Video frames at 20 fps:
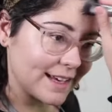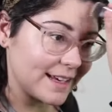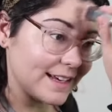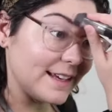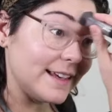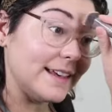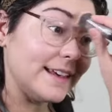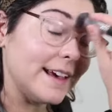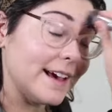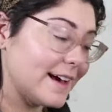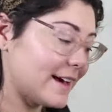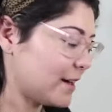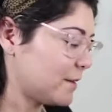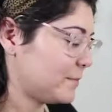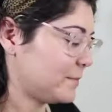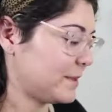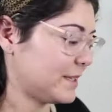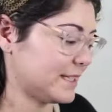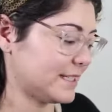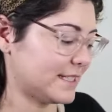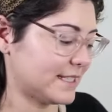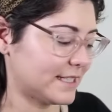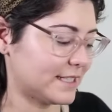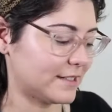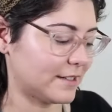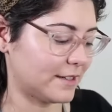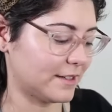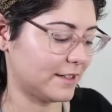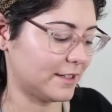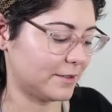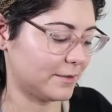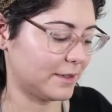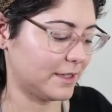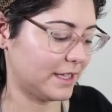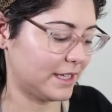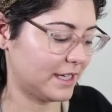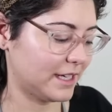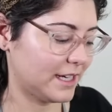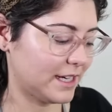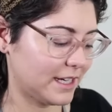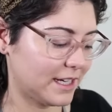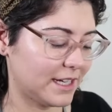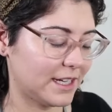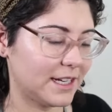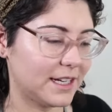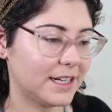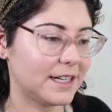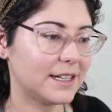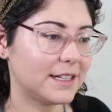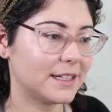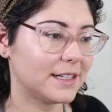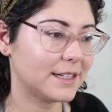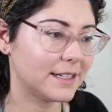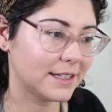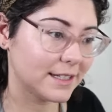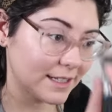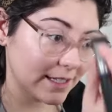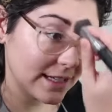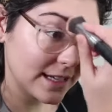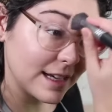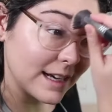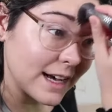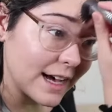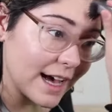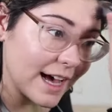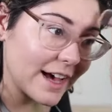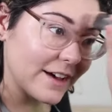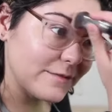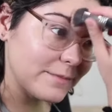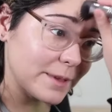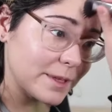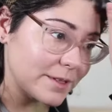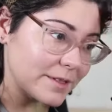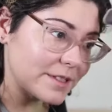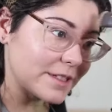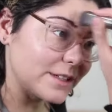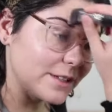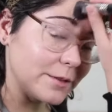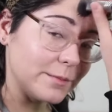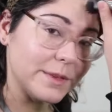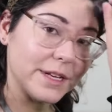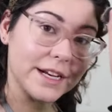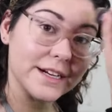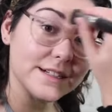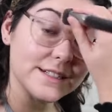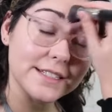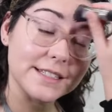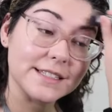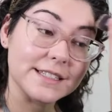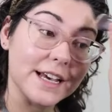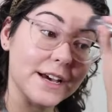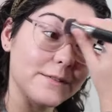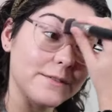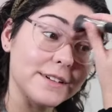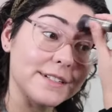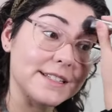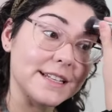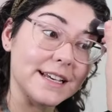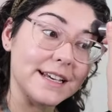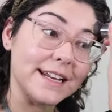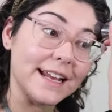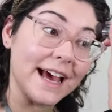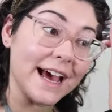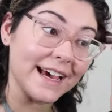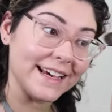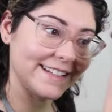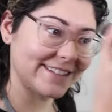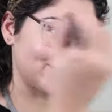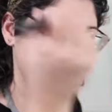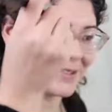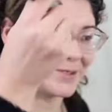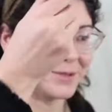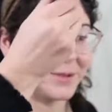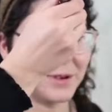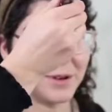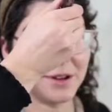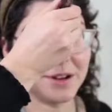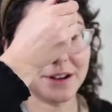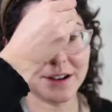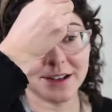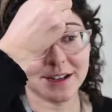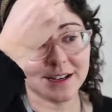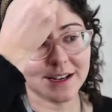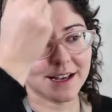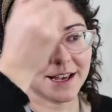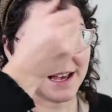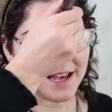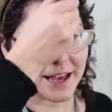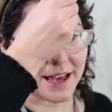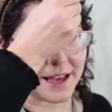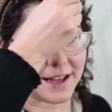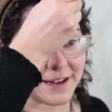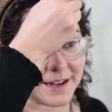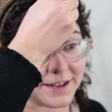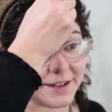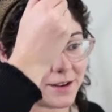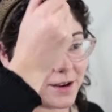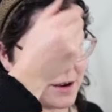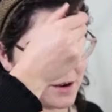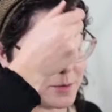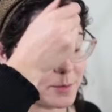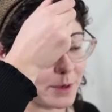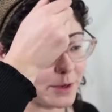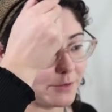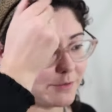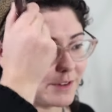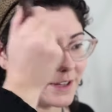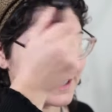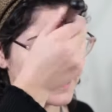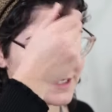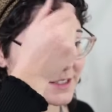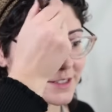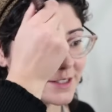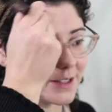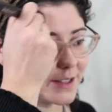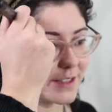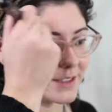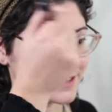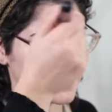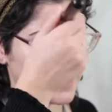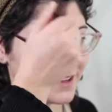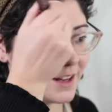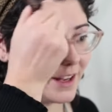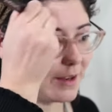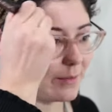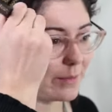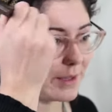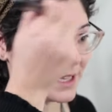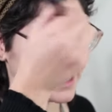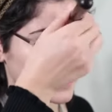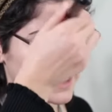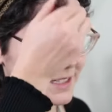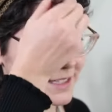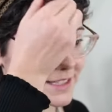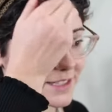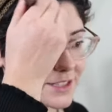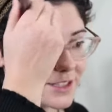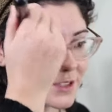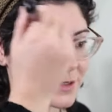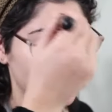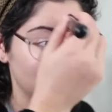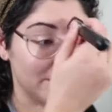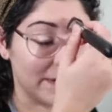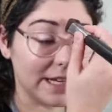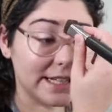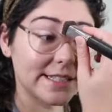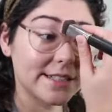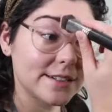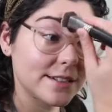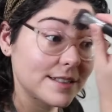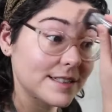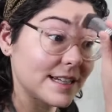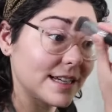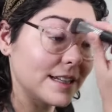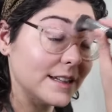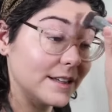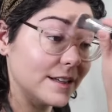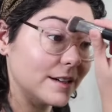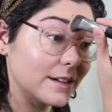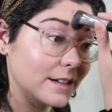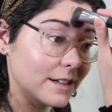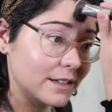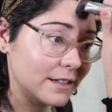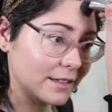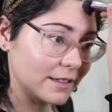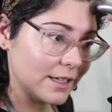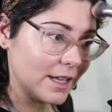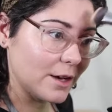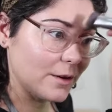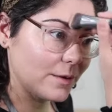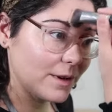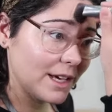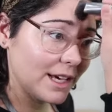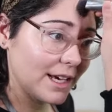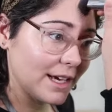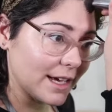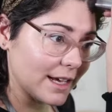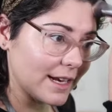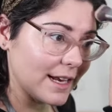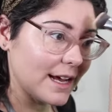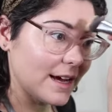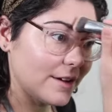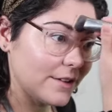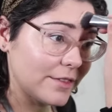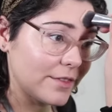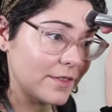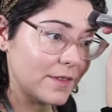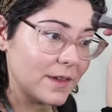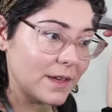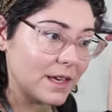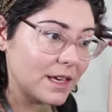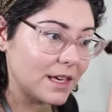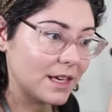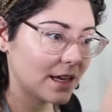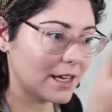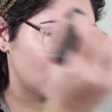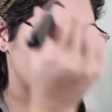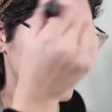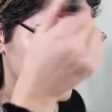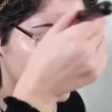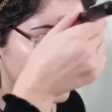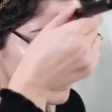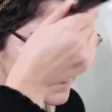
Yep, this is starting to look really good. I've been using Illuminare since I was in high school, and I got all my friends hooked on it because it just makes your skin look glowy and healthy.